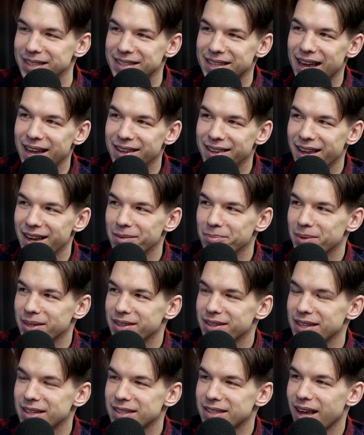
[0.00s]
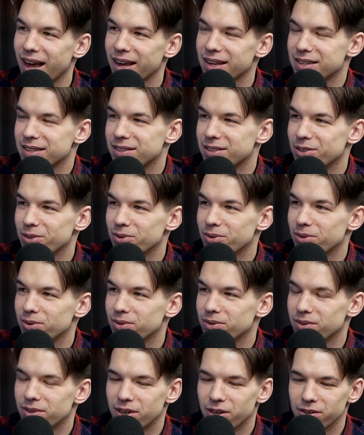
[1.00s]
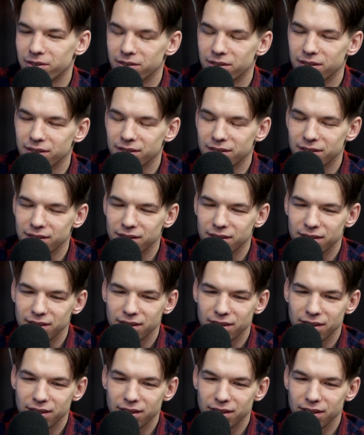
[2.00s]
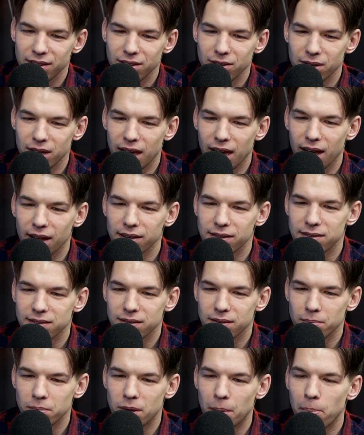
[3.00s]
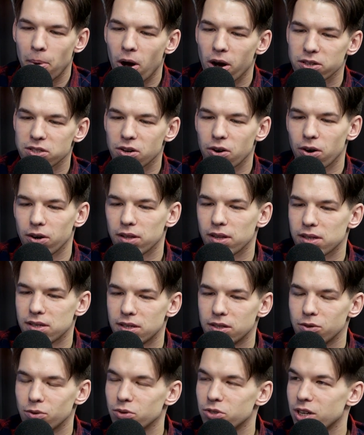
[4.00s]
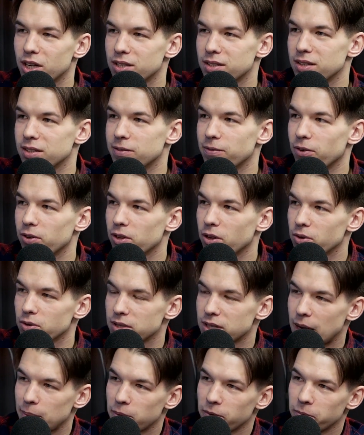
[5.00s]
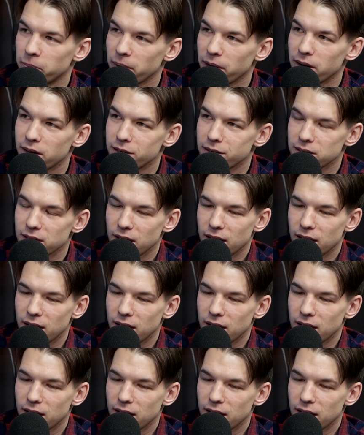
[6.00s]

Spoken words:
stat line, but these guys do, you can't, the box score doesn't do justice for those type of players.